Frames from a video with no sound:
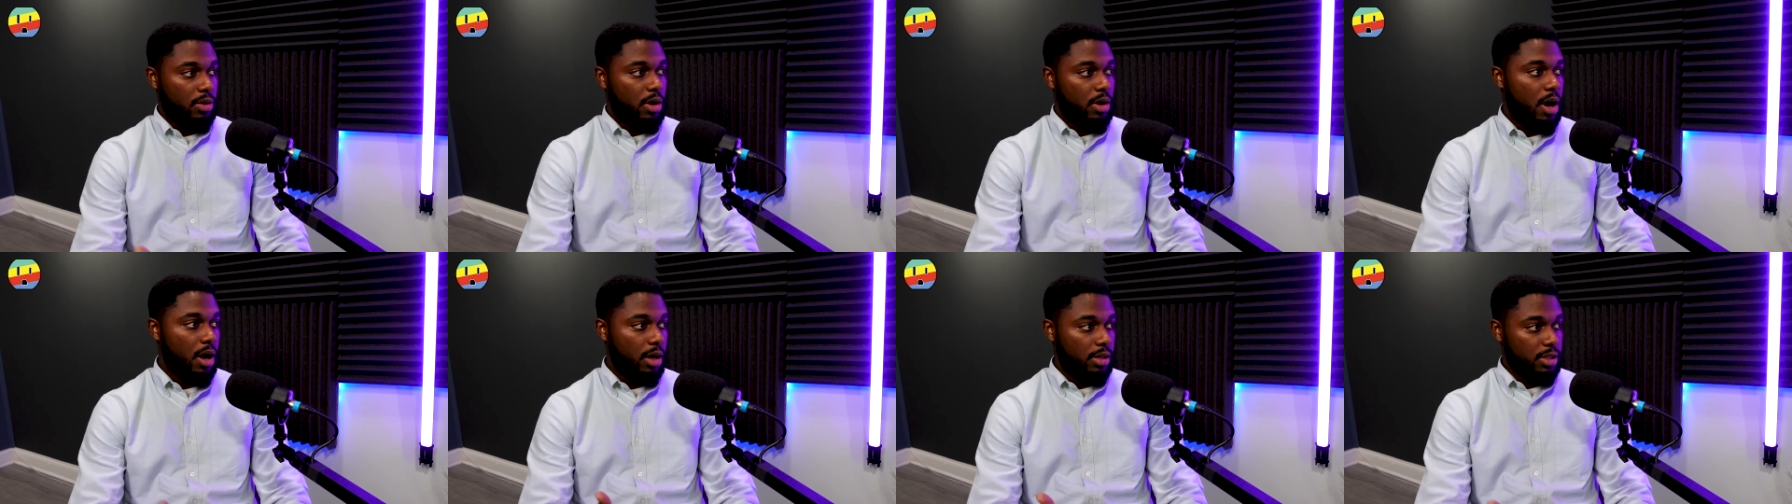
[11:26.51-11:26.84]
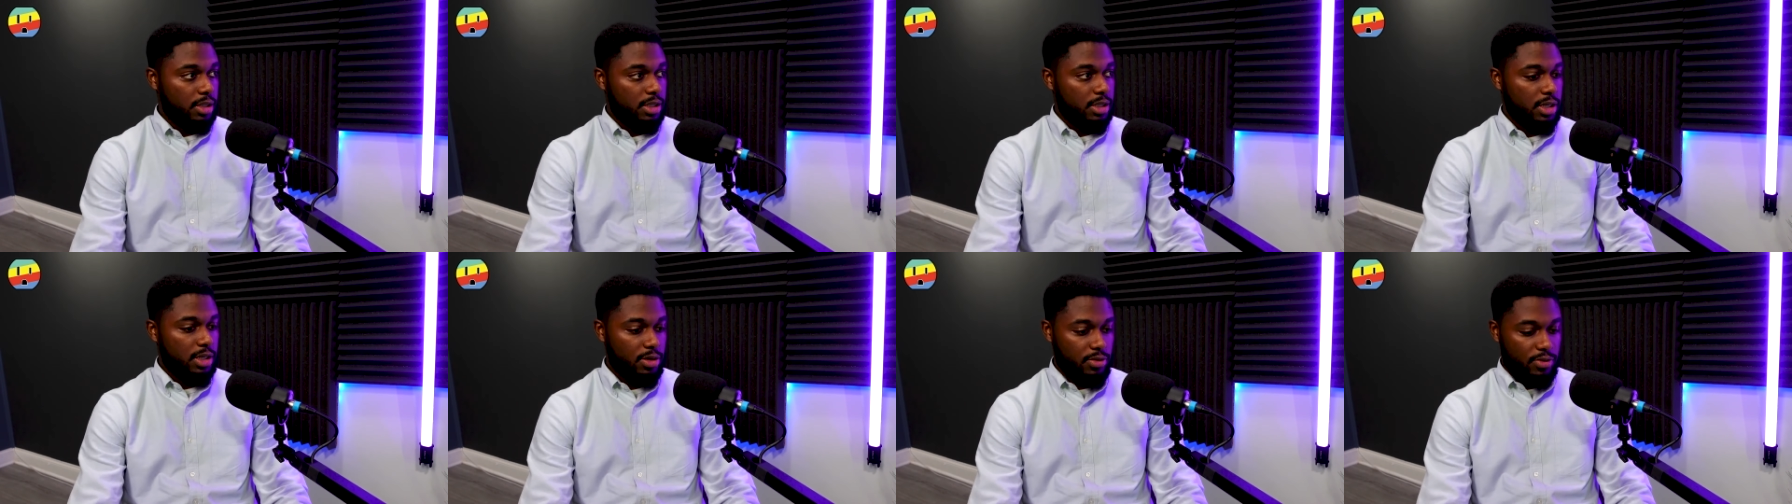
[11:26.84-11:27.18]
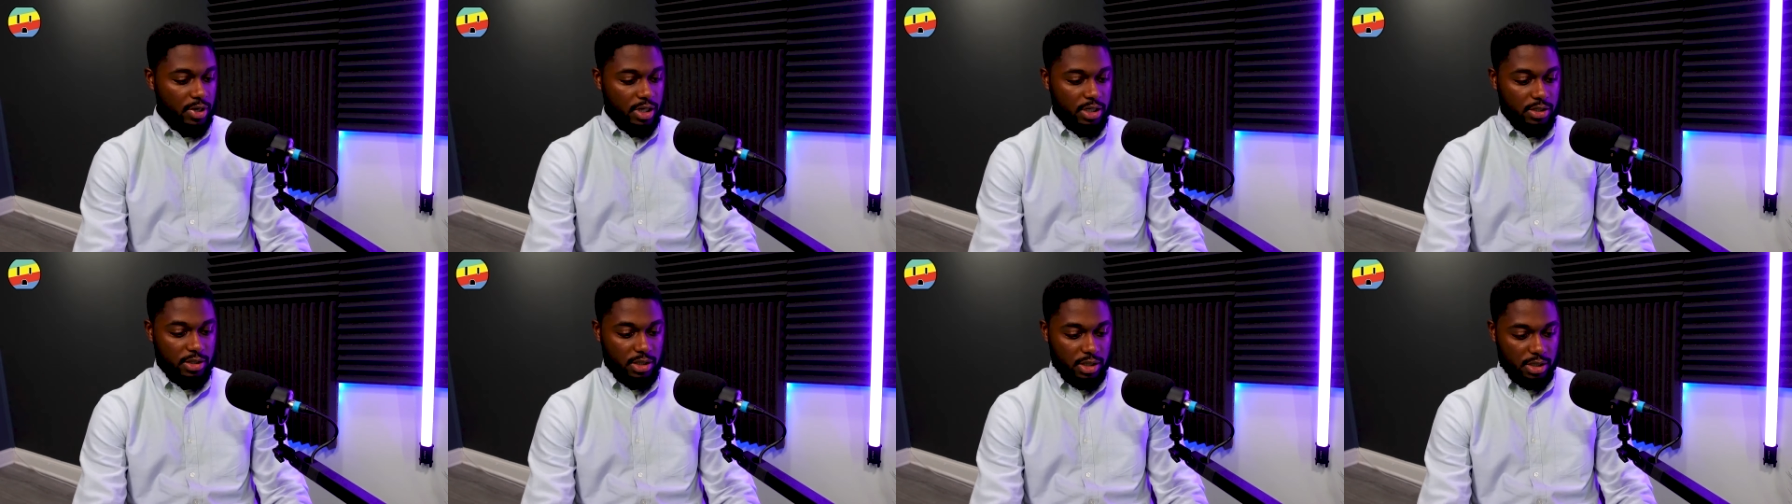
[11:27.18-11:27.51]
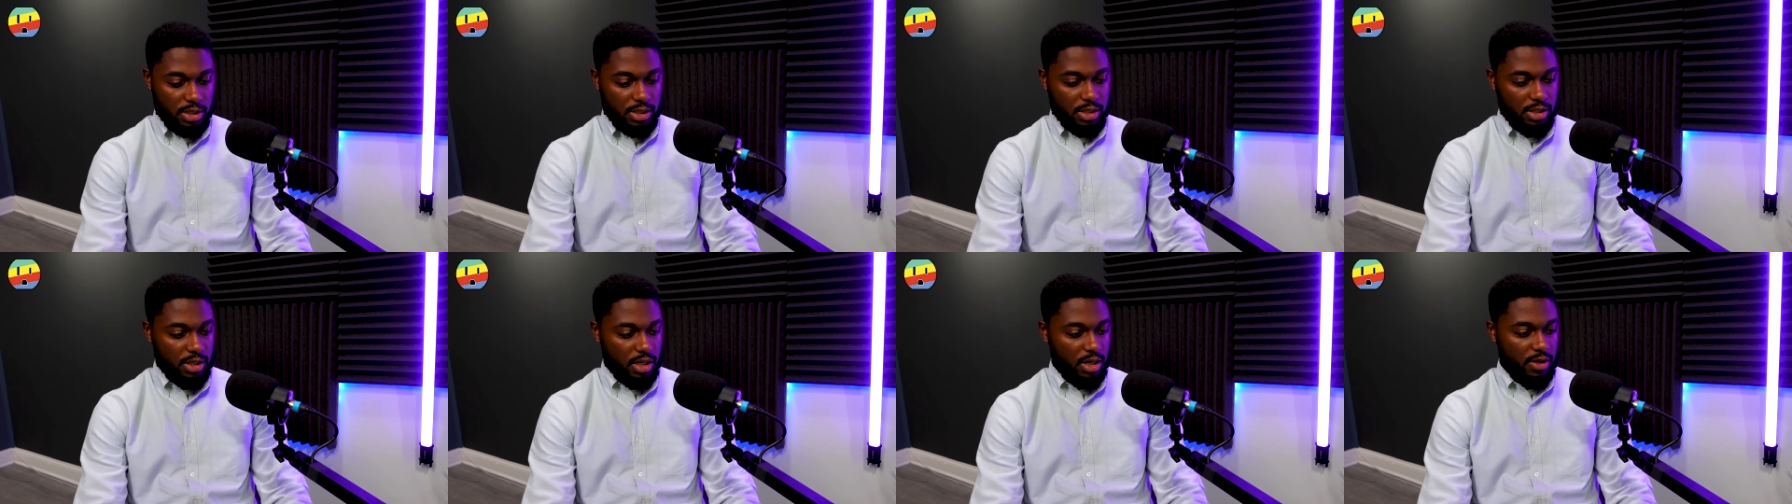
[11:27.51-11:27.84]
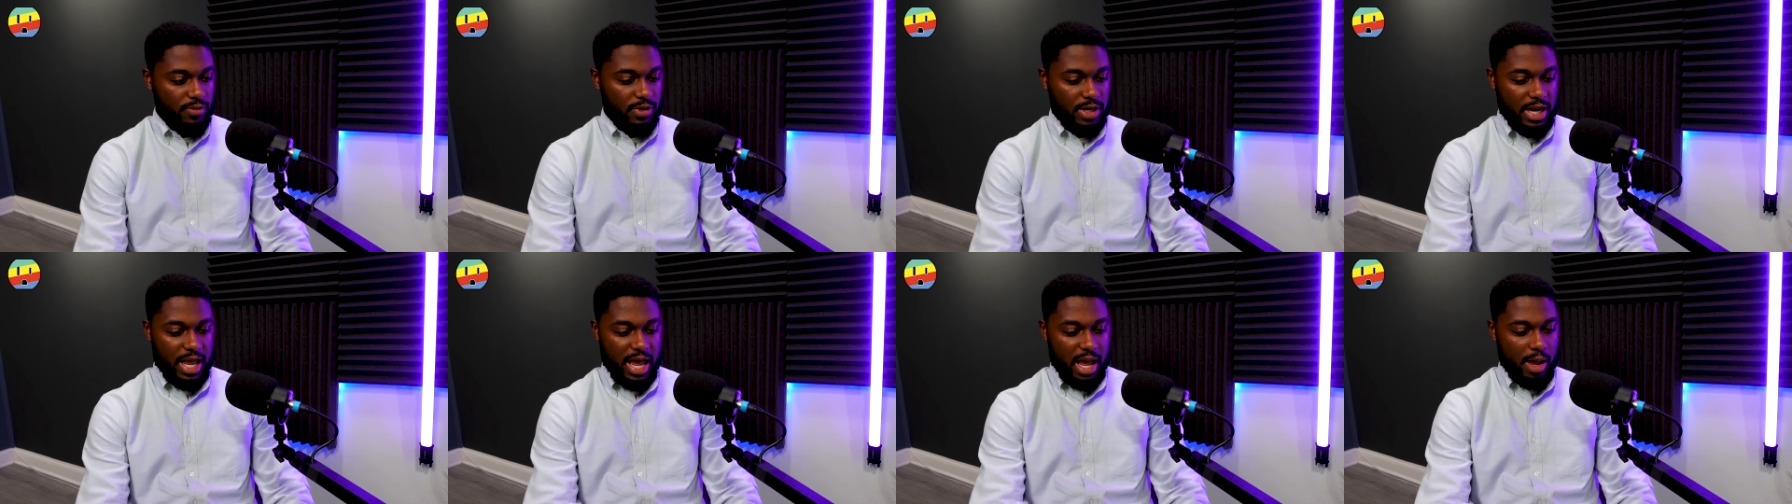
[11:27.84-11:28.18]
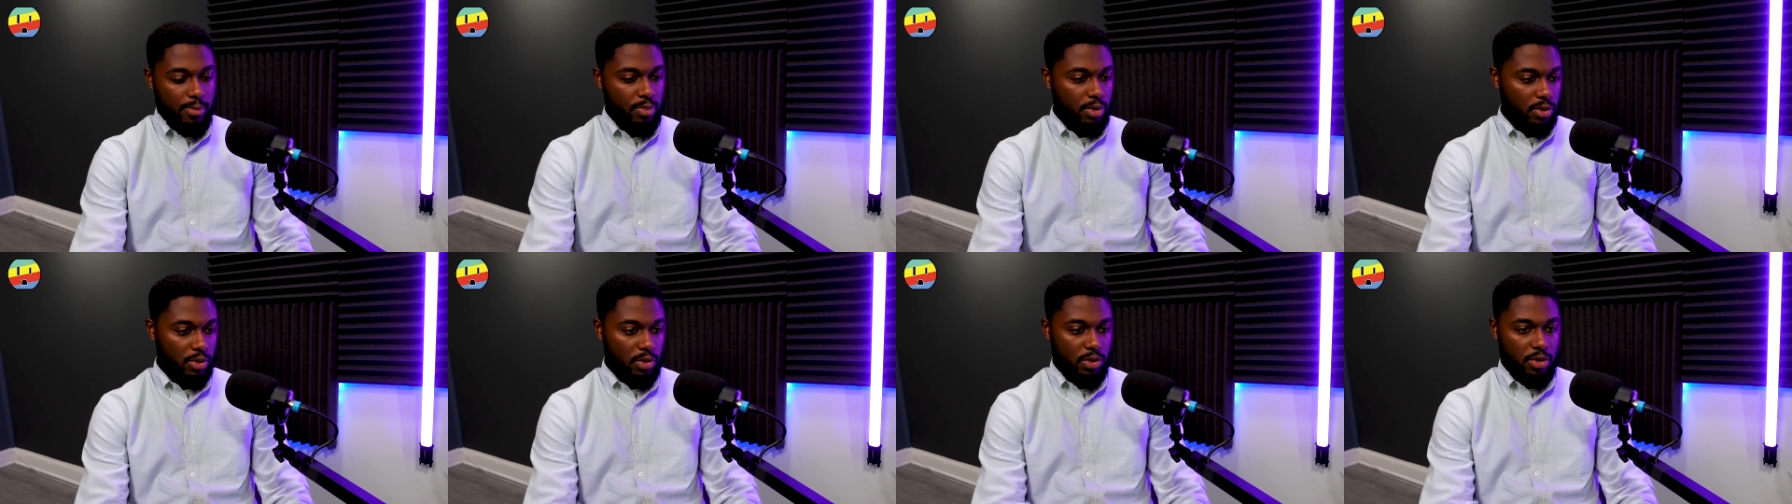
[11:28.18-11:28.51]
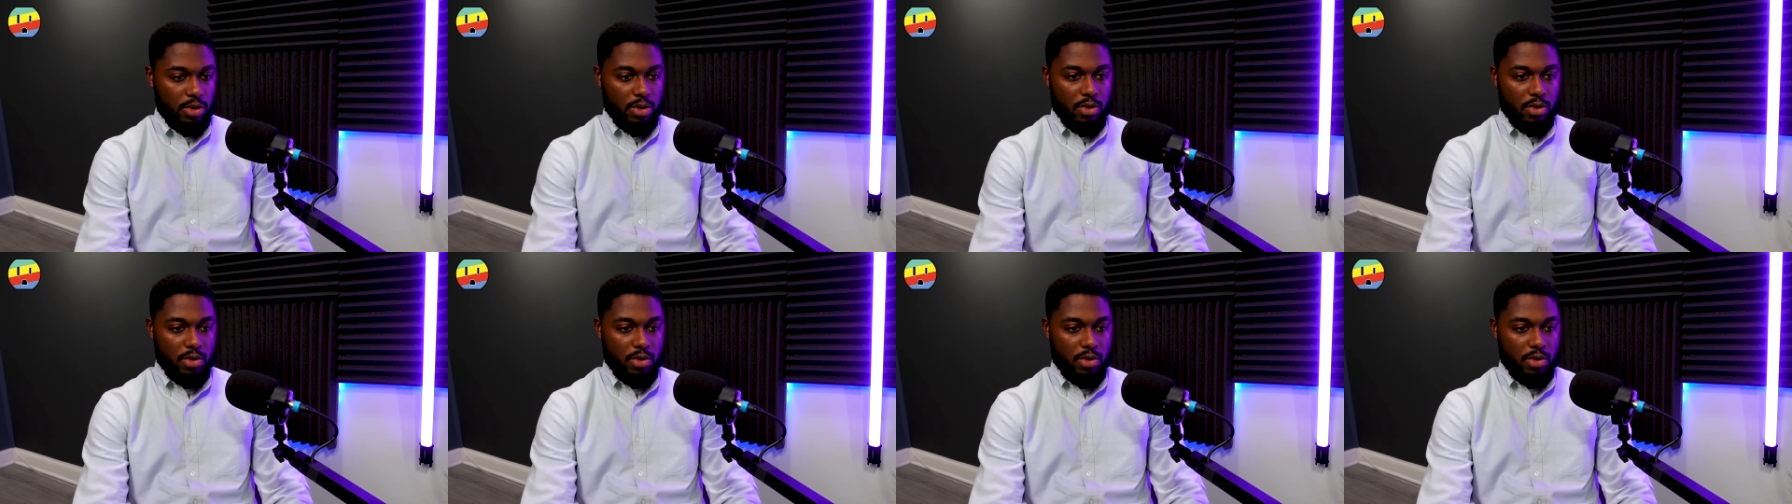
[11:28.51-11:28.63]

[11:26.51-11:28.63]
all these iterations of an apple or